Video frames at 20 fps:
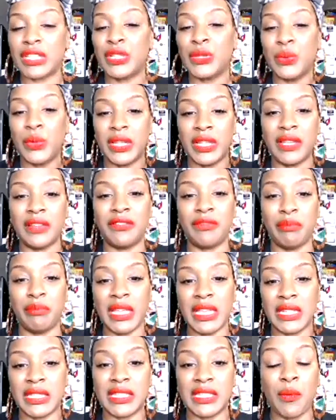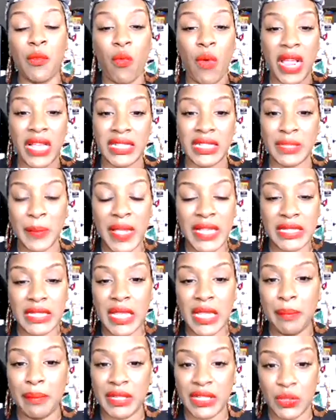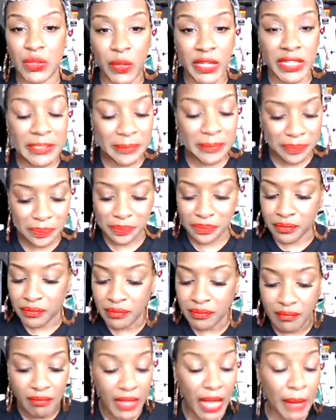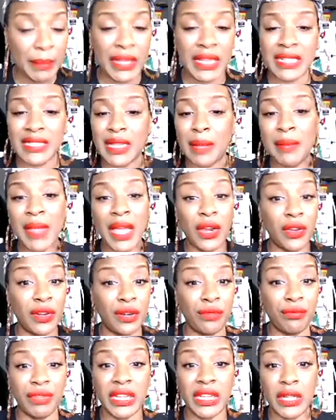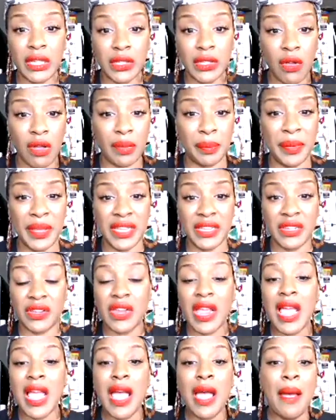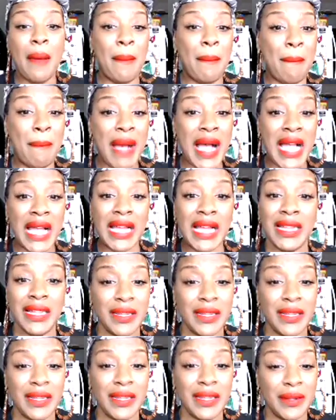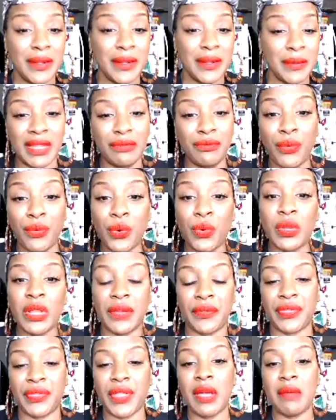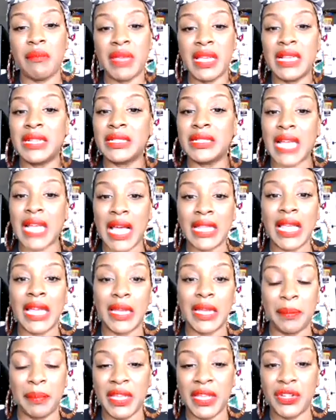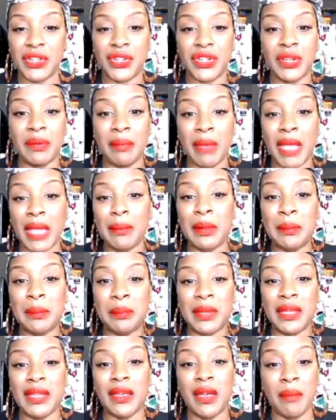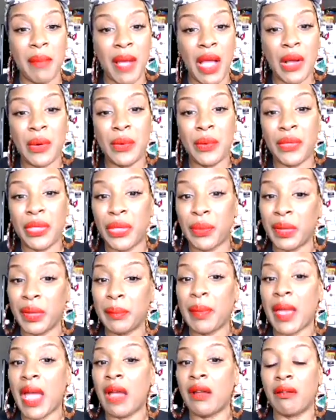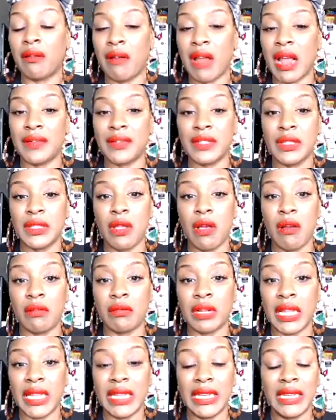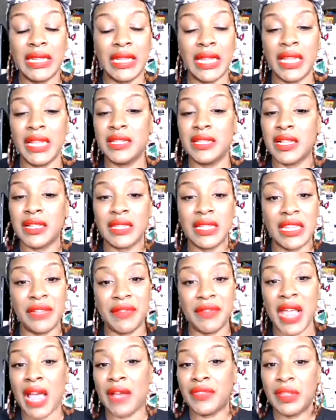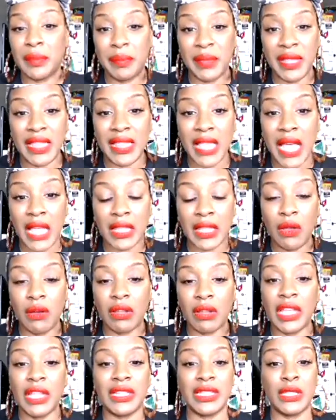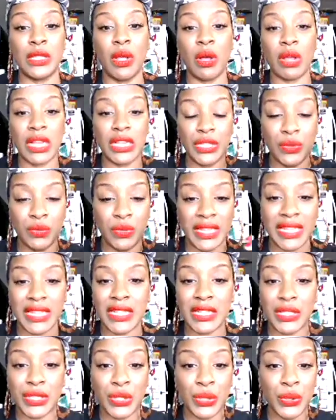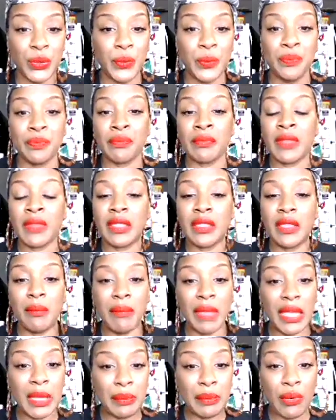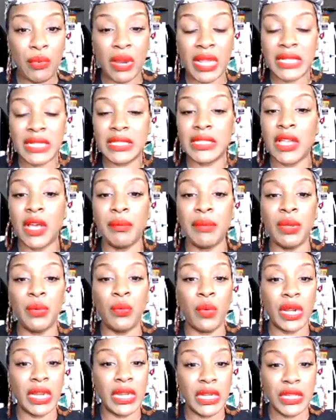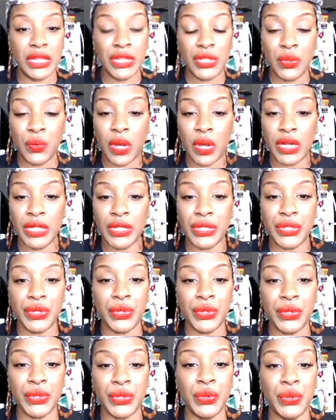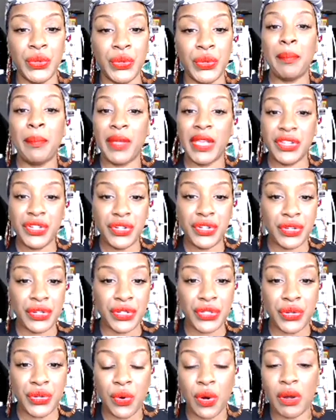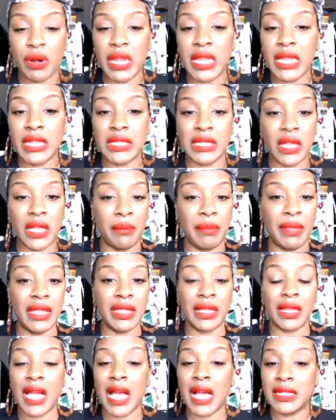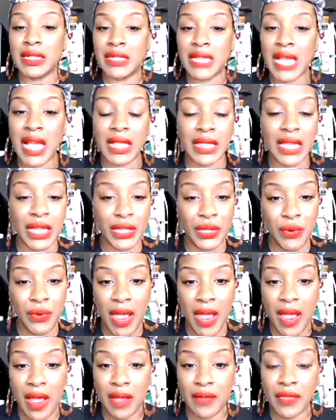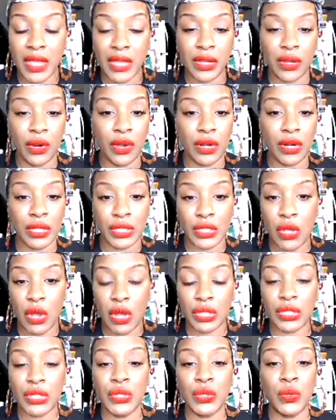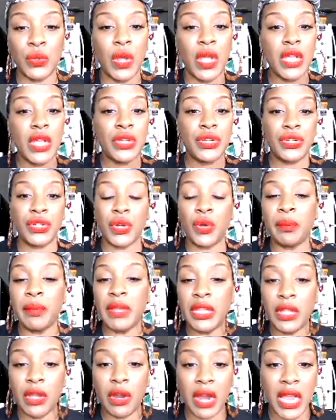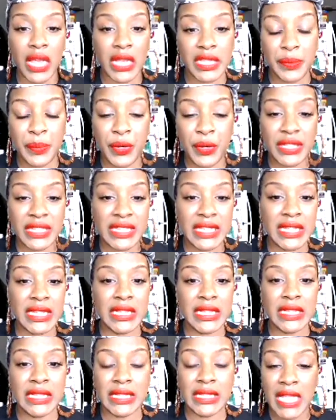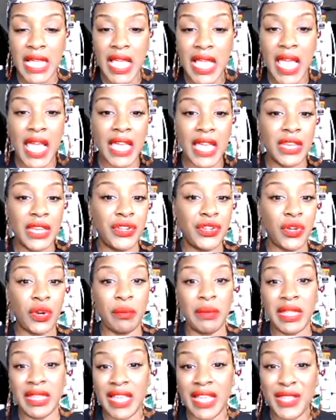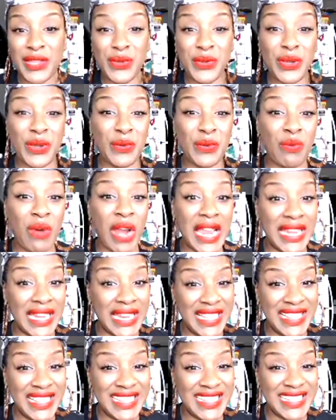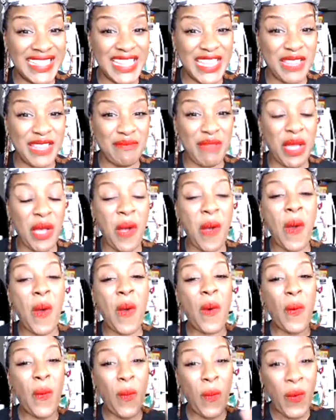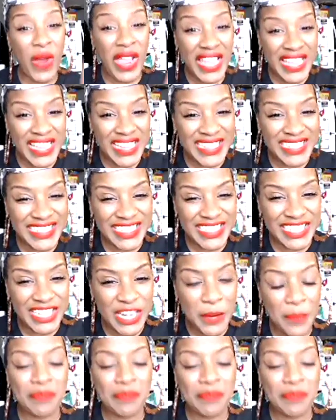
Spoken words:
to give me some white space in between, because I'm not going to read a long pitch. My rule of thumb is I like a pitch to maybe be about 3 paragraphs long, and it doesn't even have to be that long, as long as you get to the main points. Tell me what it is you want to do, pitch your story, tell me the contact that you have that you're going to talk to, show me your expertise, and show me that you can write in this email, which